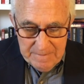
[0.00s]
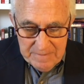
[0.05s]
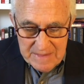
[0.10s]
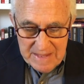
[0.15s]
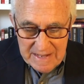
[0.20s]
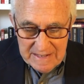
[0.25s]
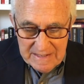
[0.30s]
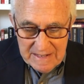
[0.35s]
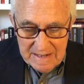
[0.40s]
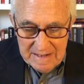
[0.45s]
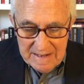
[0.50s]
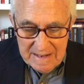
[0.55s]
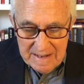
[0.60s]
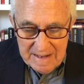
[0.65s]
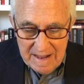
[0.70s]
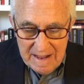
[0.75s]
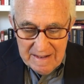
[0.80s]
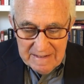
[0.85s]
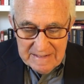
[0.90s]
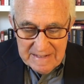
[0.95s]
that
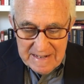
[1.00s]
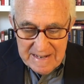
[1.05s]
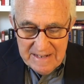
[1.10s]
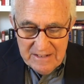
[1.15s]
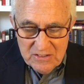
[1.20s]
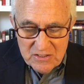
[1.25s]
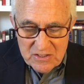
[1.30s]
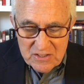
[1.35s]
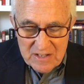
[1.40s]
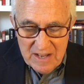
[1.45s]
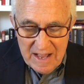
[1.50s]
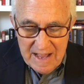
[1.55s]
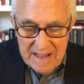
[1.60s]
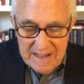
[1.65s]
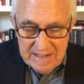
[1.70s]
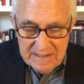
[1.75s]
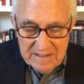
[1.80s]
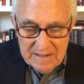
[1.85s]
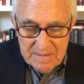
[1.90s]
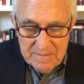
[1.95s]
on each
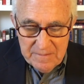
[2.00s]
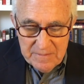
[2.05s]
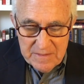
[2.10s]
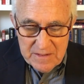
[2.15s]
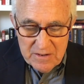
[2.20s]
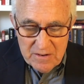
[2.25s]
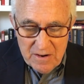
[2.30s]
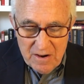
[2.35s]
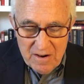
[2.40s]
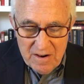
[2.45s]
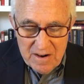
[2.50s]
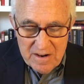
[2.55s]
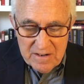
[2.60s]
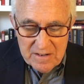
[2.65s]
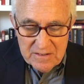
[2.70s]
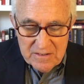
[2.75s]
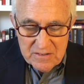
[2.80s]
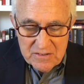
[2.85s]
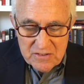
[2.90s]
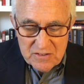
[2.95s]
side there
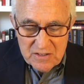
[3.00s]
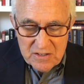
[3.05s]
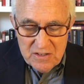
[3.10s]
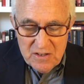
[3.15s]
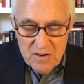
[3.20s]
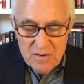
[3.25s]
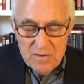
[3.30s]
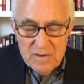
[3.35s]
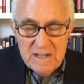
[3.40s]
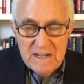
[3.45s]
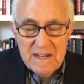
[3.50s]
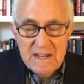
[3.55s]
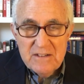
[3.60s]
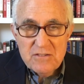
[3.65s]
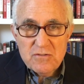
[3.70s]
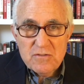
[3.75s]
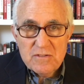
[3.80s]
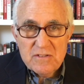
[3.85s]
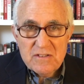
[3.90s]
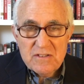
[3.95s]
are security
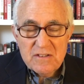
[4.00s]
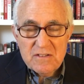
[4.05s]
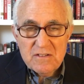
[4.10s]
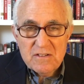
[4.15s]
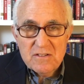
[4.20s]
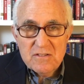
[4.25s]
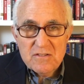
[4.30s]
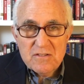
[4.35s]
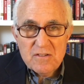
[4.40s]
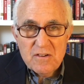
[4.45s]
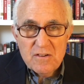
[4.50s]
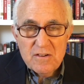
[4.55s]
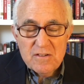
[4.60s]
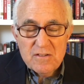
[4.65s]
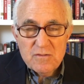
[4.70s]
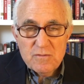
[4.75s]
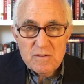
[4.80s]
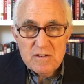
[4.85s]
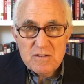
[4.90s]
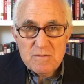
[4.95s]
interests and
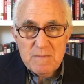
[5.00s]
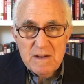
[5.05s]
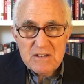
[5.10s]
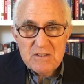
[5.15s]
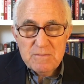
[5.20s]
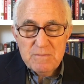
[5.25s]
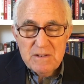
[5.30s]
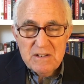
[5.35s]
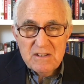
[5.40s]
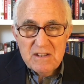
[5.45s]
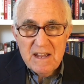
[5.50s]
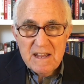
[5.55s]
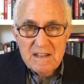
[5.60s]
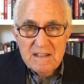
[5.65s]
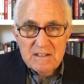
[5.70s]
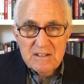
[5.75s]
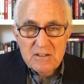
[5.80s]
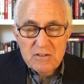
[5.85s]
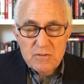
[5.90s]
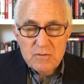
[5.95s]
concerns which must be
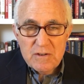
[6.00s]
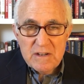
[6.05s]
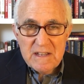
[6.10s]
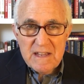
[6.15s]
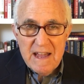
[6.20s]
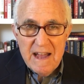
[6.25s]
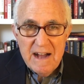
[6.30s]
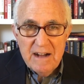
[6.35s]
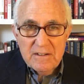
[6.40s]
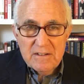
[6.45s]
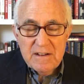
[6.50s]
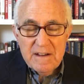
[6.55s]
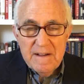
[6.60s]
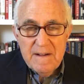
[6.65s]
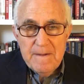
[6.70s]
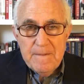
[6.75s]
taken into account